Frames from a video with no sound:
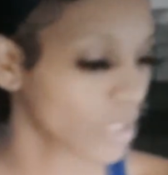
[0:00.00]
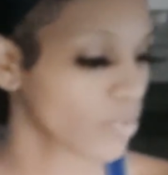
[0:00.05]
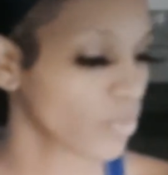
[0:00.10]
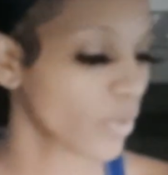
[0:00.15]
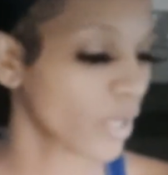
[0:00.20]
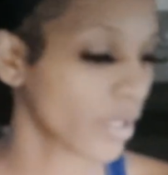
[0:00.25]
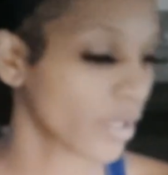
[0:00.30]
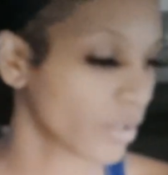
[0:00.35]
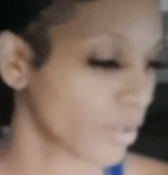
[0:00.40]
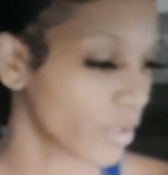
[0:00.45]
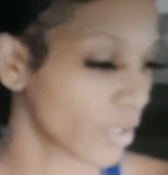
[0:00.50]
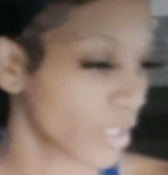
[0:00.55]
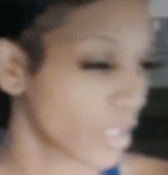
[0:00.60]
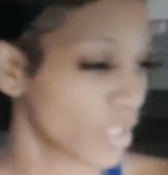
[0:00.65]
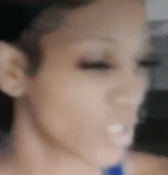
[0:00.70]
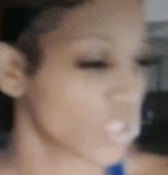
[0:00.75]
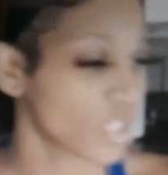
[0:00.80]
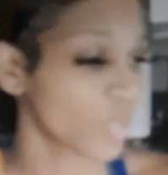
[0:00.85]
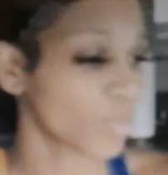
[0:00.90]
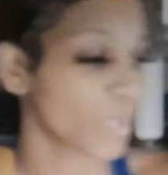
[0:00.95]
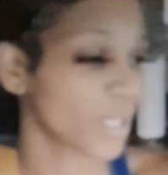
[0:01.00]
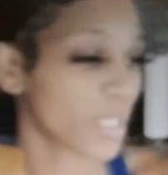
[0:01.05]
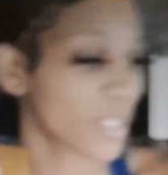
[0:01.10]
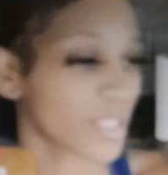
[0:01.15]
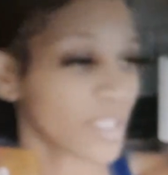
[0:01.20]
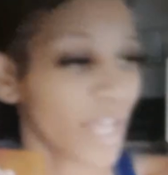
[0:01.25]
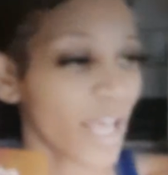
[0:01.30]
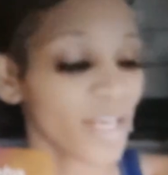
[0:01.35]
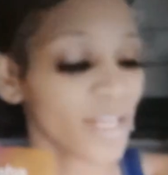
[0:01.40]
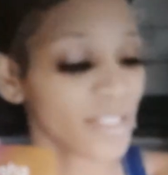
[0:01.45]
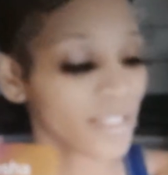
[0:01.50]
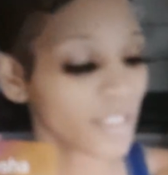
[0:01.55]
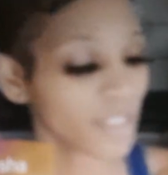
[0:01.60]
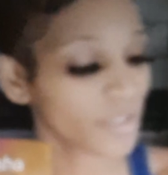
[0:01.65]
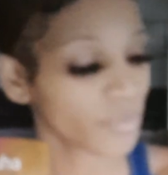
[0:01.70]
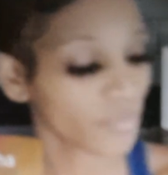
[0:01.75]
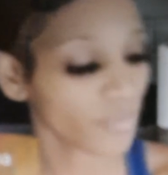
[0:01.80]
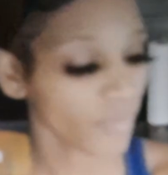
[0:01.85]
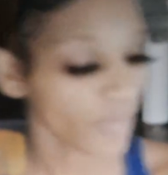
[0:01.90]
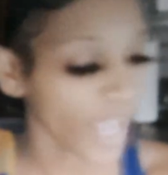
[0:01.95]
I already did that. I don't
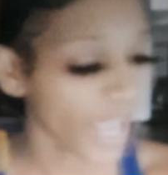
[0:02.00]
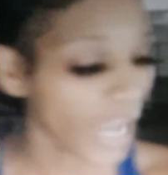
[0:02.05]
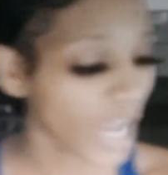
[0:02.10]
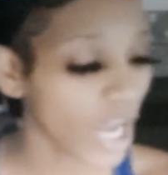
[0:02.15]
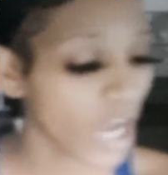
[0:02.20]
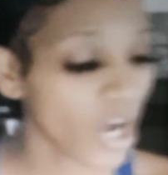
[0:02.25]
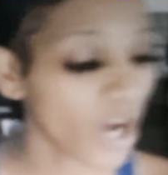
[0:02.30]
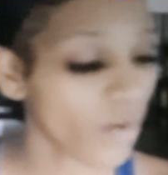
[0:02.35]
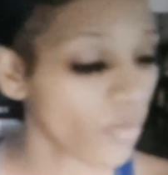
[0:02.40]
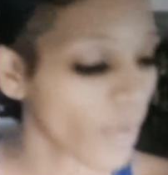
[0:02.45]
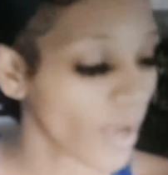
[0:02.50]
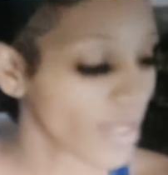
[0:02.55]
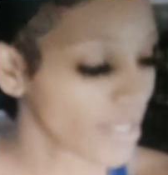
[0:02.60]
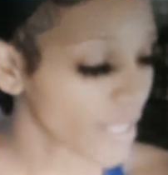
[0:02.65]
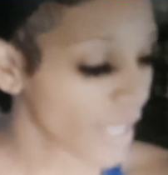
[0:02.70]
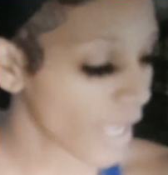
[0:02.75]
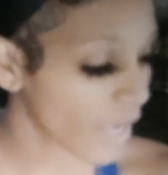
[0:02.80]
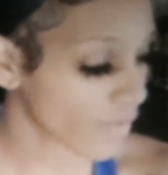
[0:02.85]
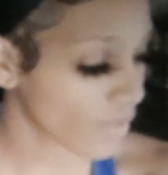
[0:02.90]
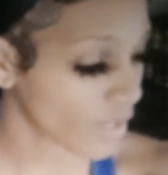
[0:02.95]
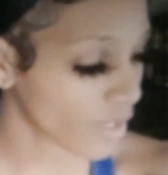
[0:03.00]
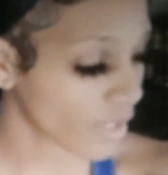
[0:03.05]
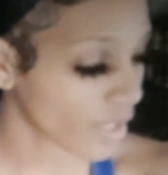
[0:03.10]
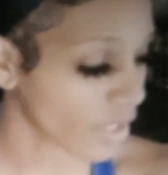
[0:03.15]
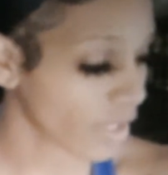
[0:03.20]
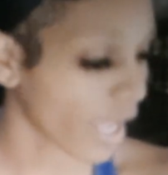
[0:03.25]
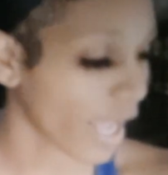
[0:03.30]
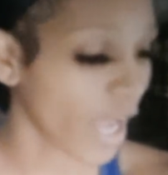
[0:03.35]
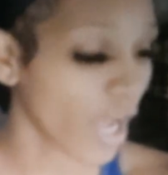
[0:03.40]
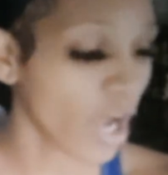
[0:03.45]
need a public okay. records request.